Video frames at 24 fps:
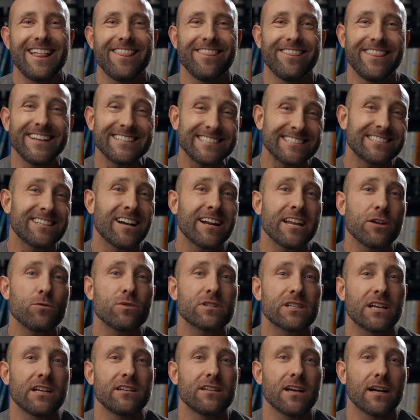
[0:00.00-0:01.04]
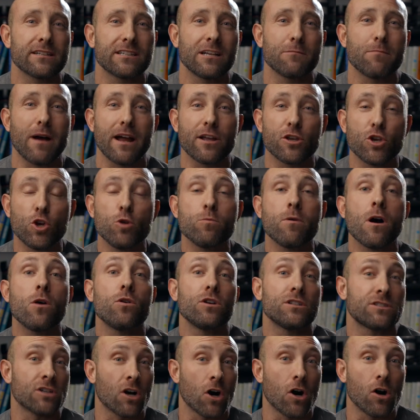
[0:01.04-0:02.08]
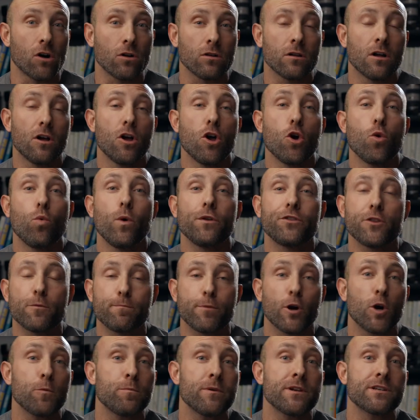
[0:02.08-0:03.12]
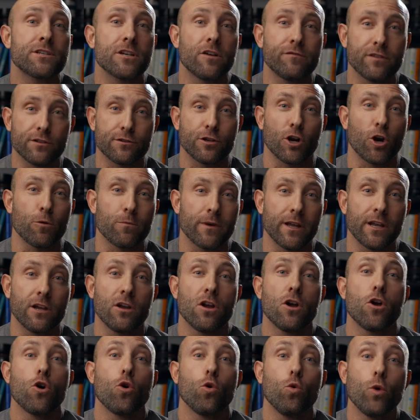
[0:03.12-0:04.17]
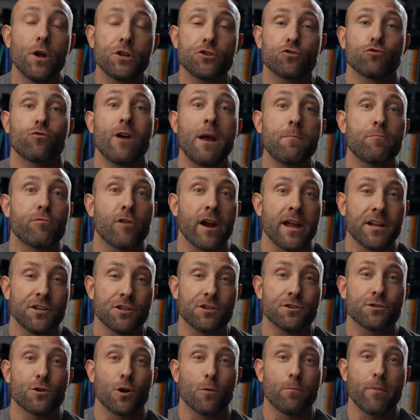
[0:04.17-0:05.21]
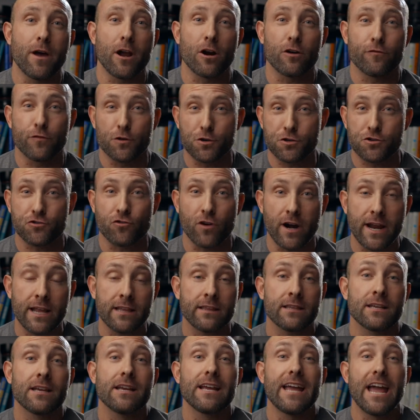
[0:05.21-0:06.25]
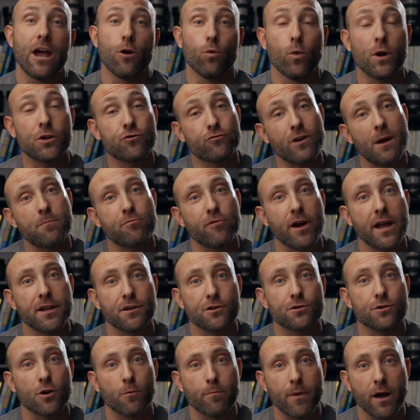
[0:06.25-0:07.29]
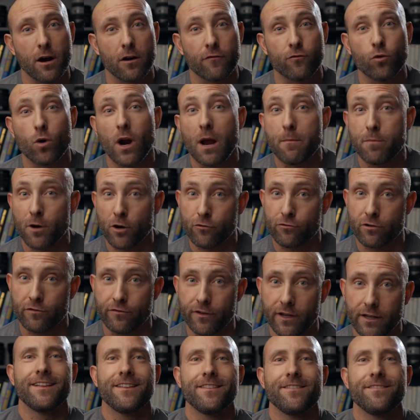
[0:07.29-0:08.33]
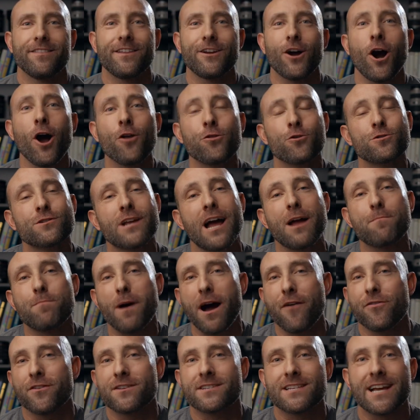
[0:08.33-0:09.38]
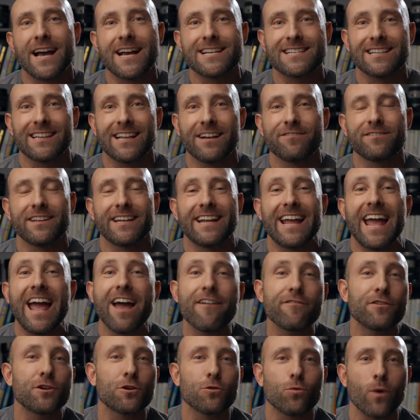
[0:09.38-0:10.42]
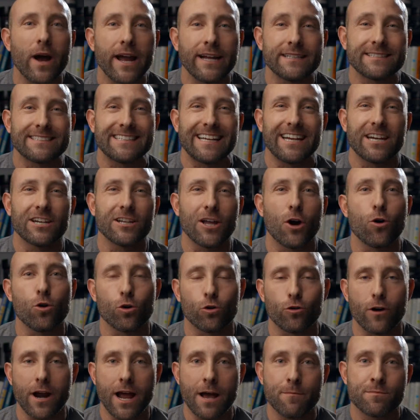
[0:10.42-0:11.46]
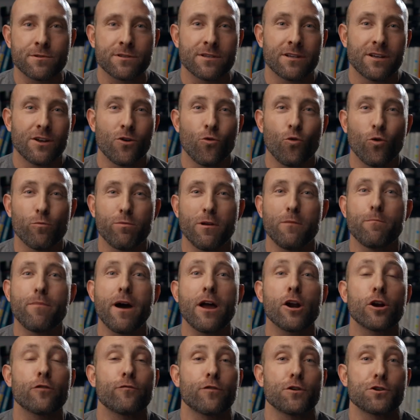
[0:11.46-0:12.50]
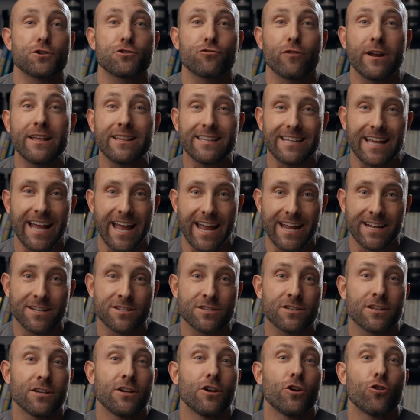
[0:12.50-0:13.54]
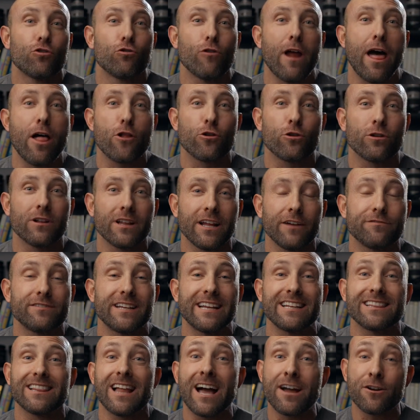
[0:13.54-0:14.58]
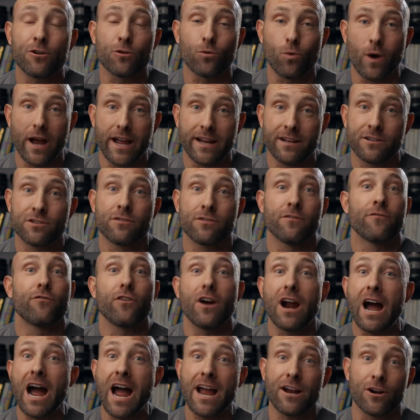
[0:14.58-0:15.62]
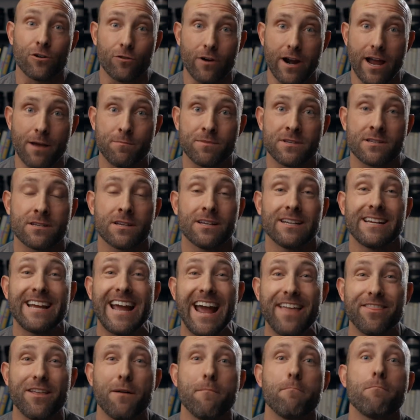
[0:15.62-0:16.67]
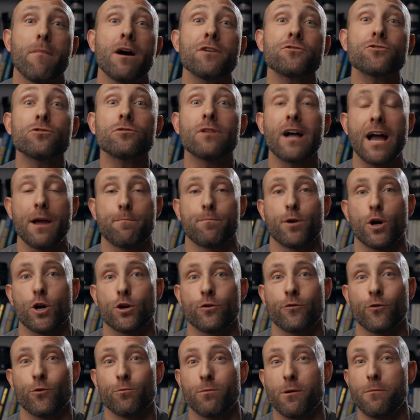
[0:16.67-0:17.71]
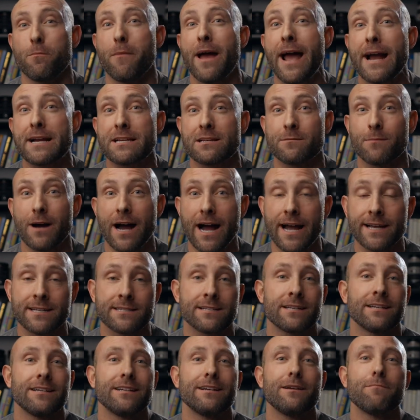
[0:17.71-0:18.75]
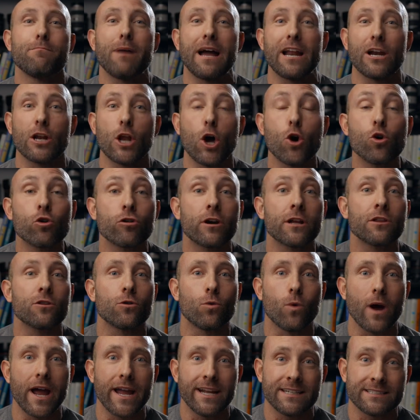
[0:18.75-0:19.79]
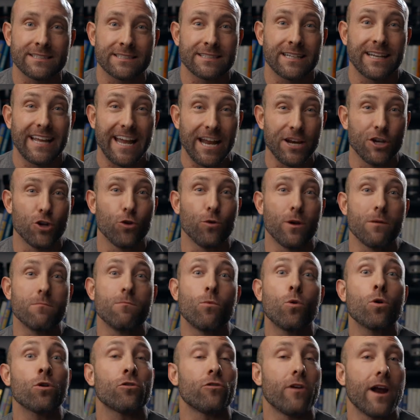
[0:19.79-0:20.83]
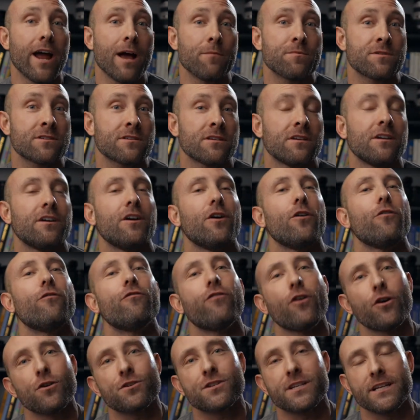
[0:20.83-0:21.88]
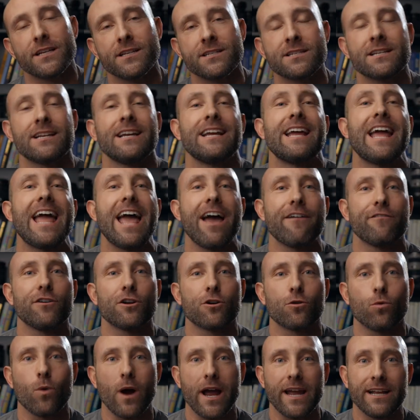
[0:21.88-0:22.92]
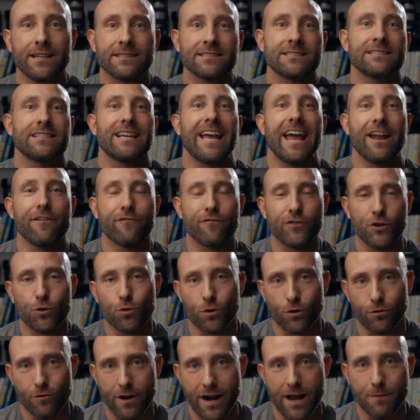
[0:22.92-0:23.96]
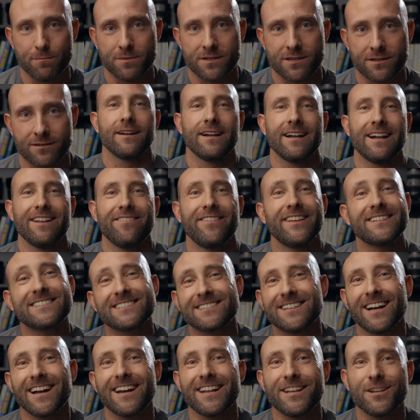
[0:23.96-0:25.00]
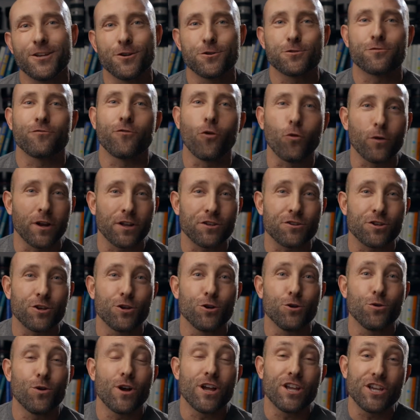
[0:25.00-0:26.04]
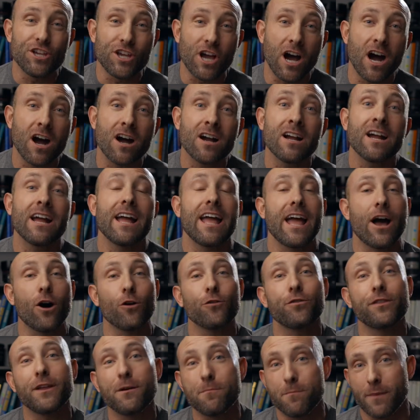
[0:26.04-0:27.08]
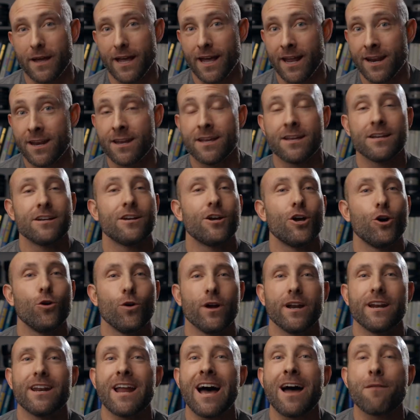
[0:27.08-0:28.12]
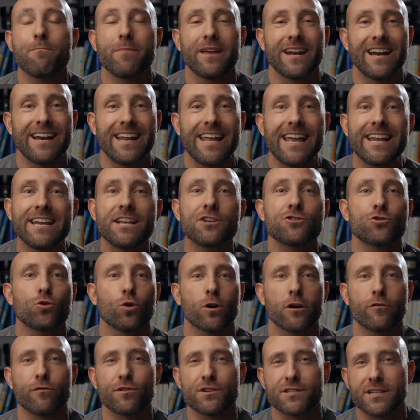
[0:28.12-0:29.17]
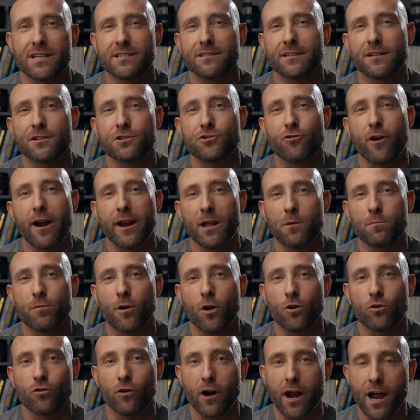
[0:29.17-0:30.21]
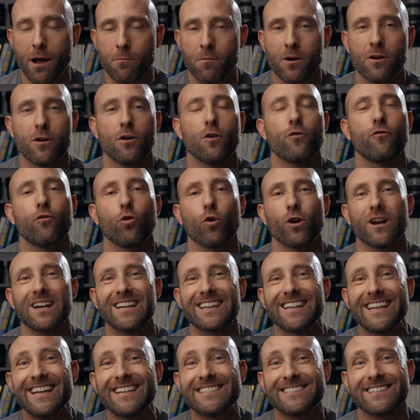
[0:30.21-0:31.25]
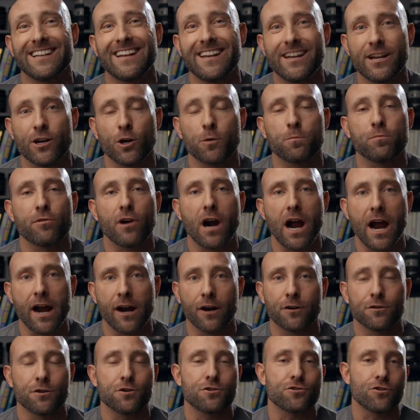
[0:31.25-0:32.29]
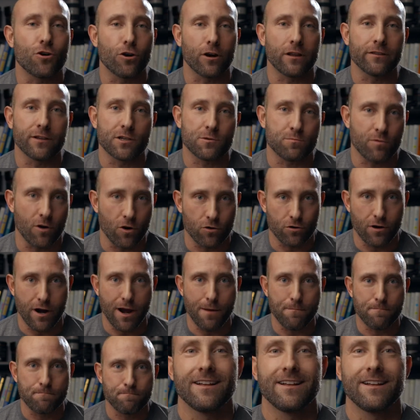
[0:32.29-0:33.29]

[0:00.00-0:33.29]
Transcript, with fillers: This study was conducted by Kubo et al. With the purpose of determining which rep ranges are better for strength and which rep ranges are better for hypertrophy. The authors hypothesized that lifting heavier weights at lower reps would be better for strength gains rather than lifting lighter weights for higher reps, and that muscle hypertrophy would be maximized by lowering the weights and doing more reps versus heavier weights and fewer reps. This study used forty-two young, healthy men who had not been in any sort of resistance training program for at least a year prior to starting this program.